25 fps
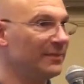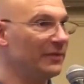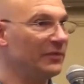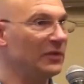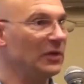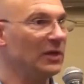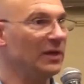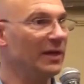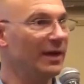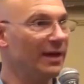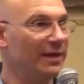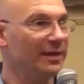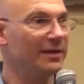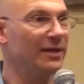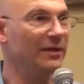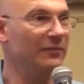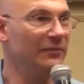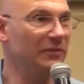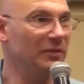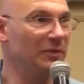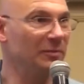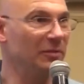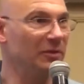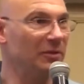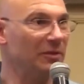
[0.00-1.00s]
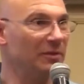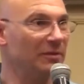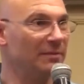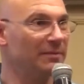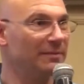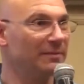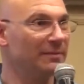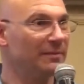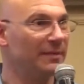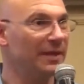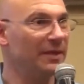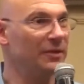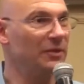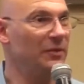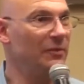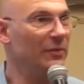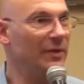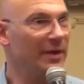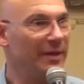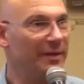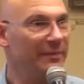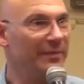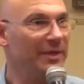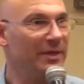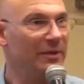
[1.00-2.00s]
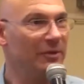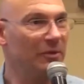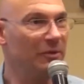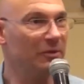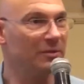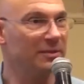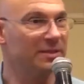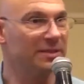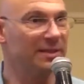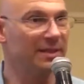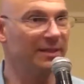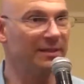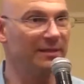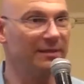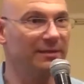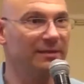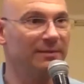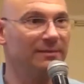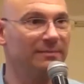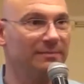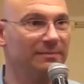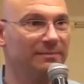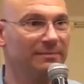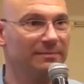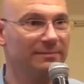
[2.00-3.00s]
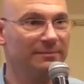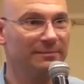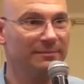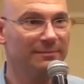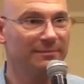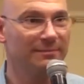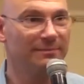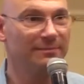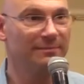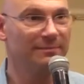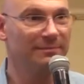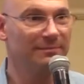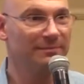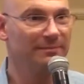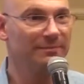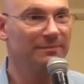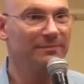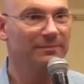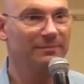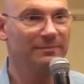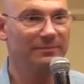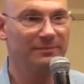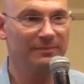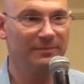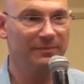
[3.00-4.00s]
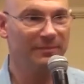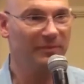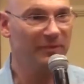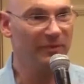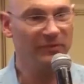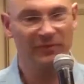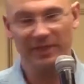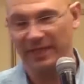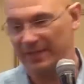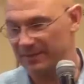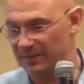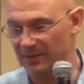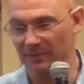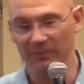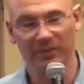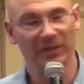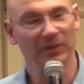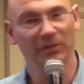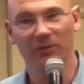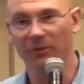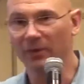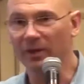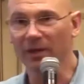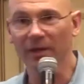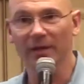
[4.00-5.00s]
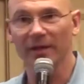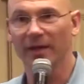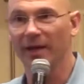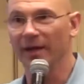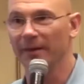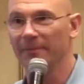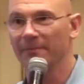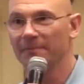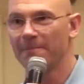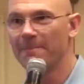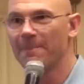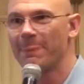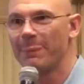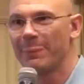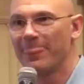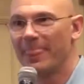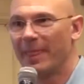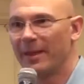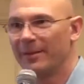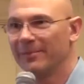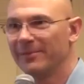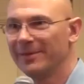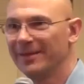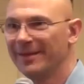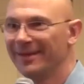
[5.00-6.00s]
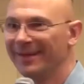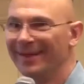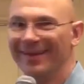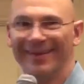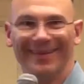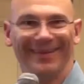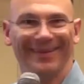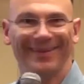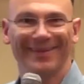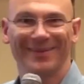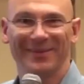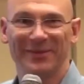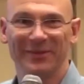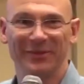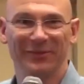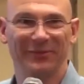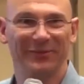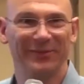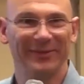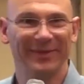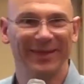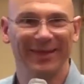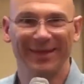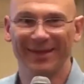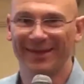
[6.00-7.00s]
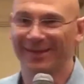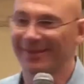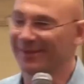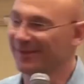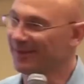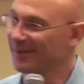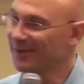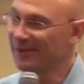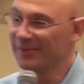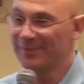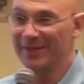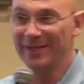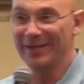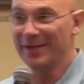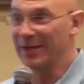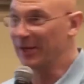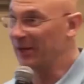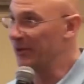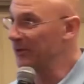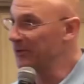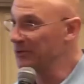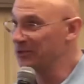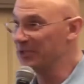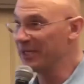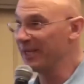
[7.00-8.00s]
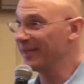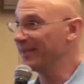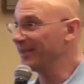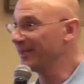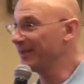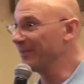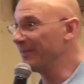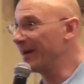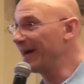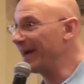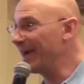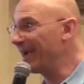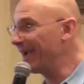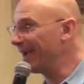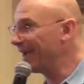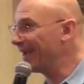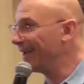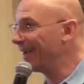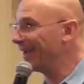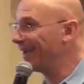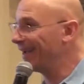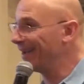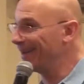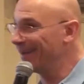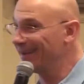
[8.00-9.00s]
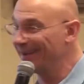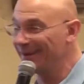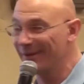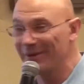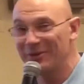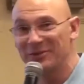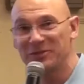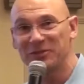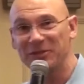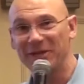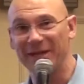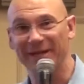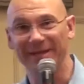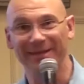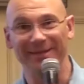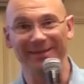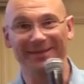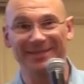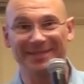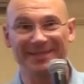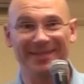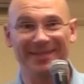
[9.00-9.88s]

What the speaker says: if you're not comfortable and you want to be a wholesaler, you've got something to work on. You're going to be negotiating to buy it and negotiating to